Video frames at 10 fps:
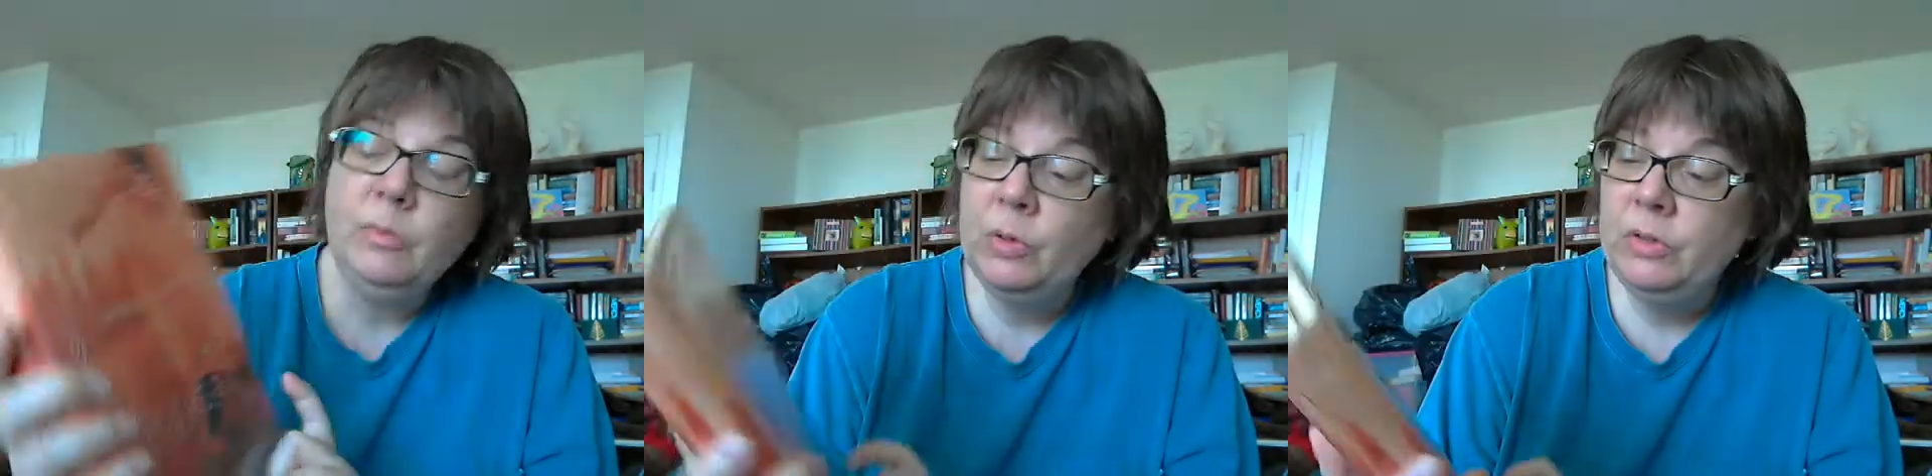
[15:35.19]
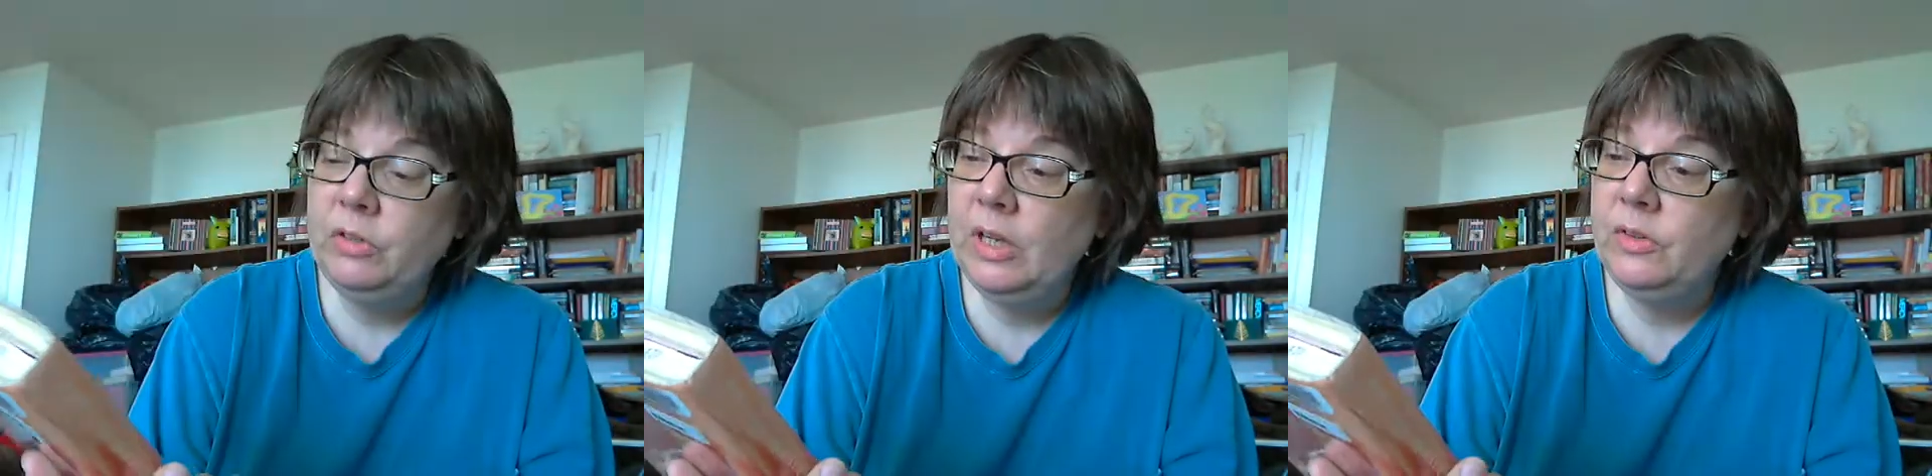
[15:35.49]
point,
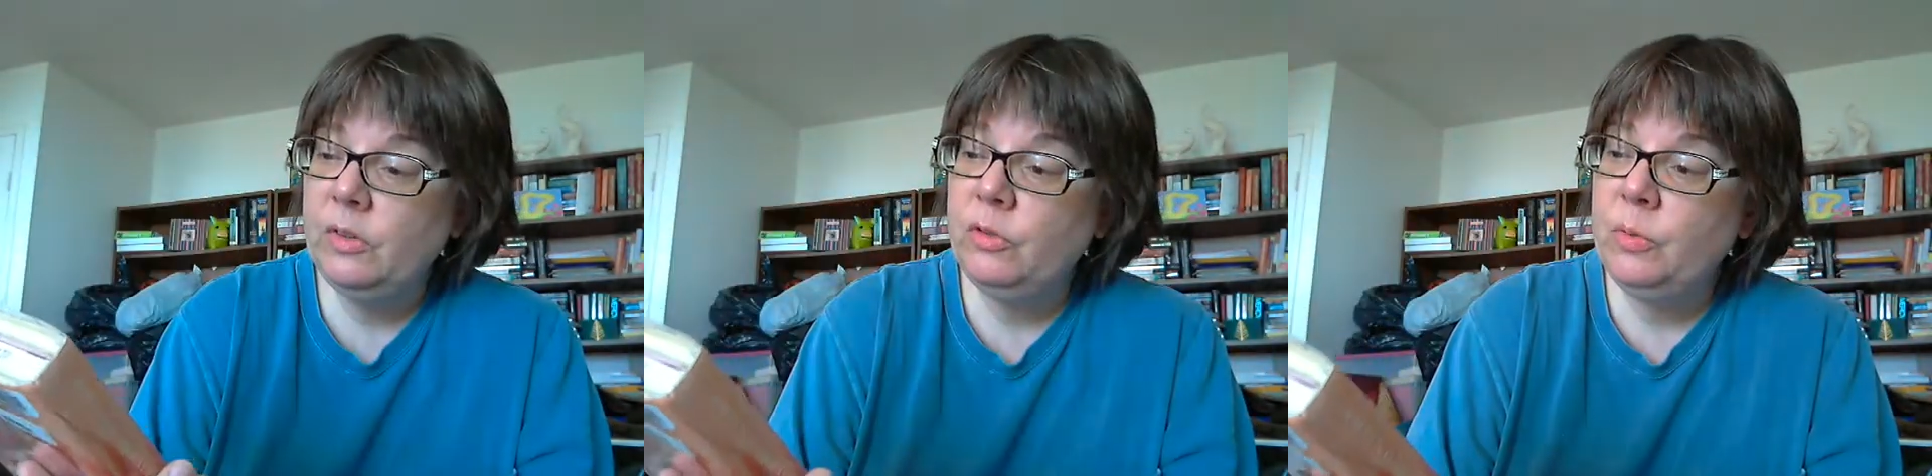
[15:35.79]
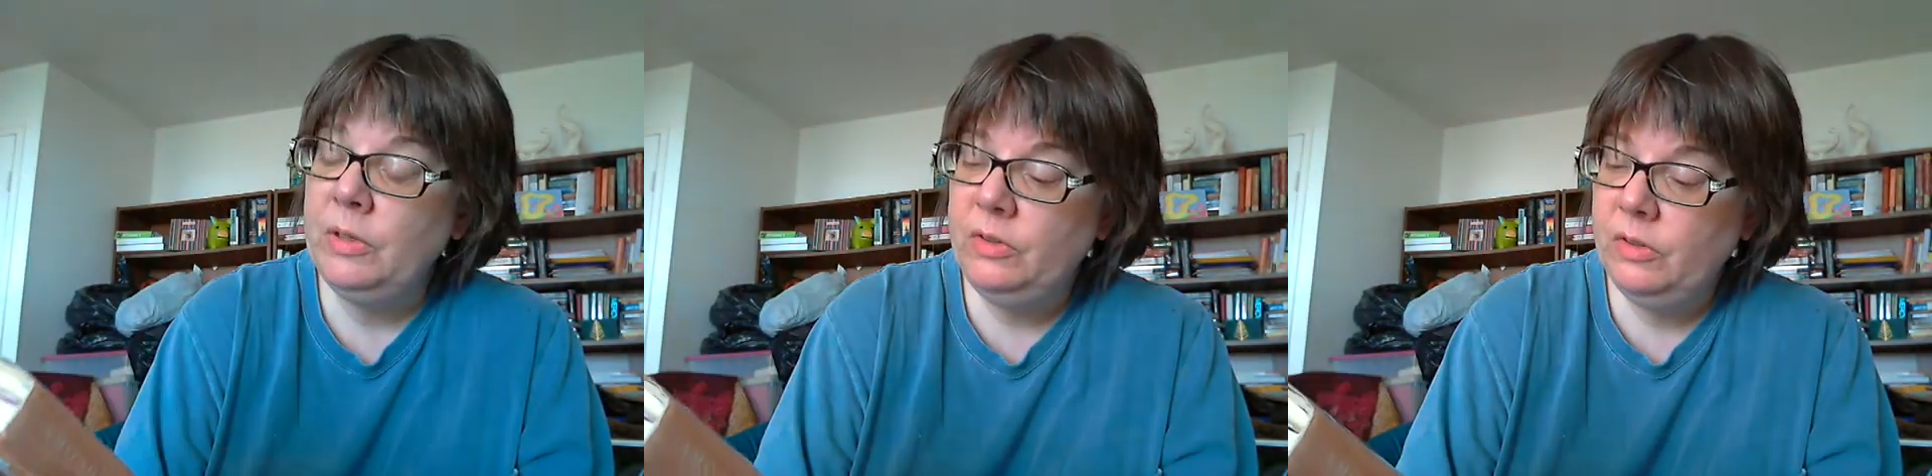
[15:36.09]
she has a
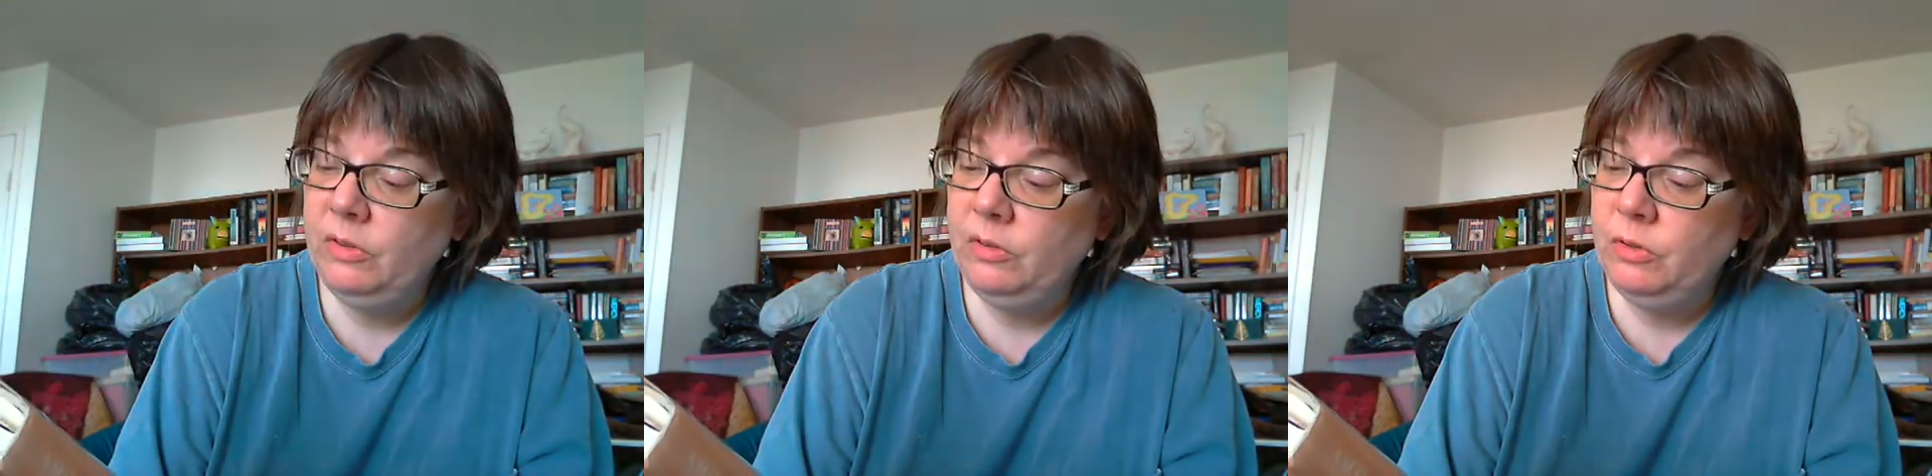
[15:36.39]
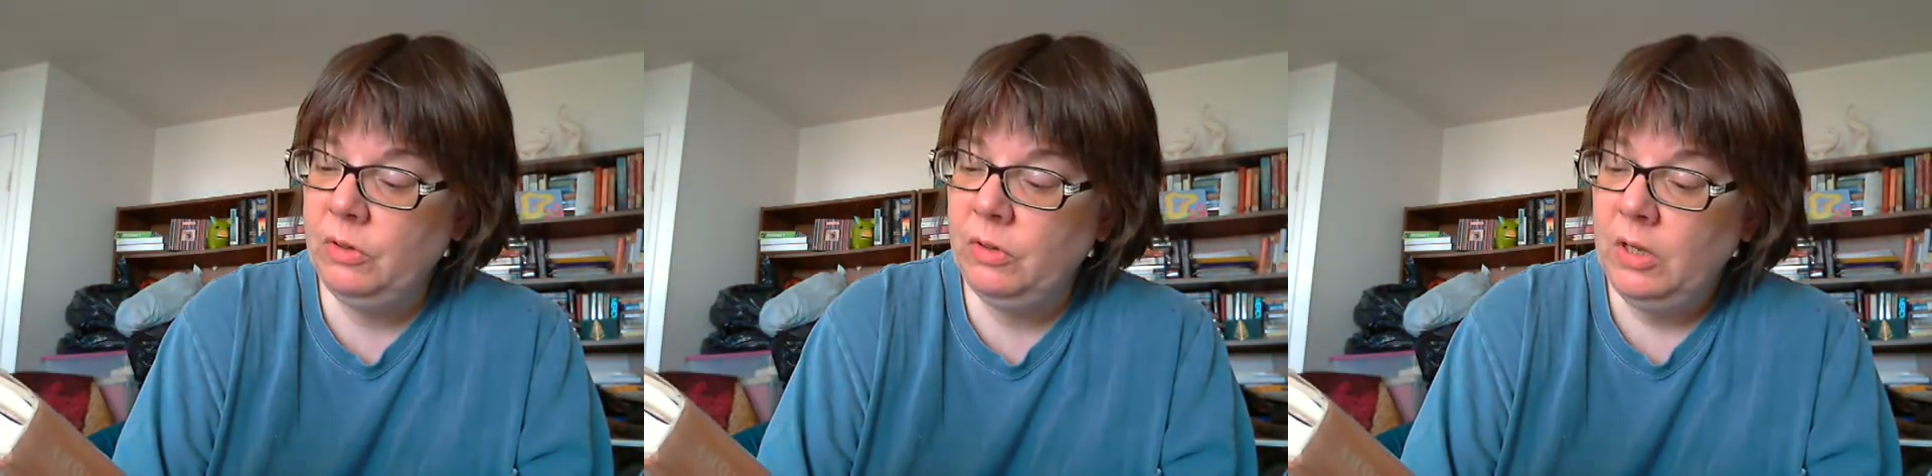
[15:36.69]
twin
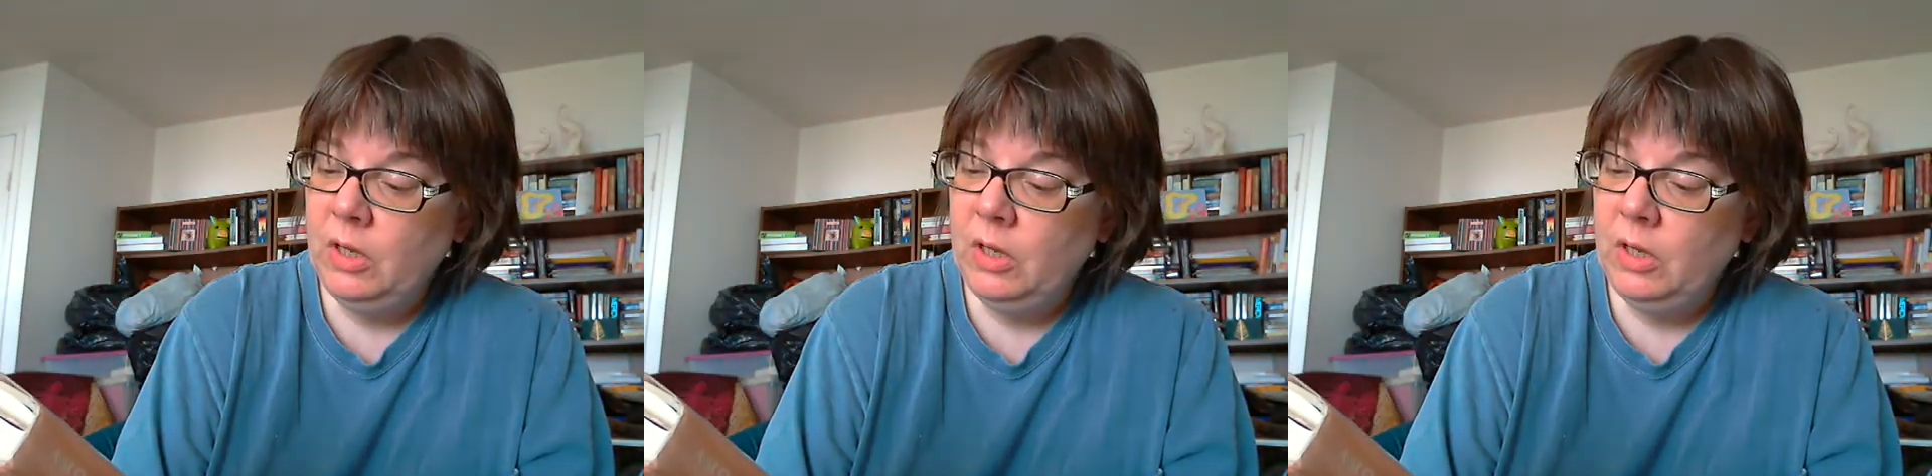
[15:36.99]
sister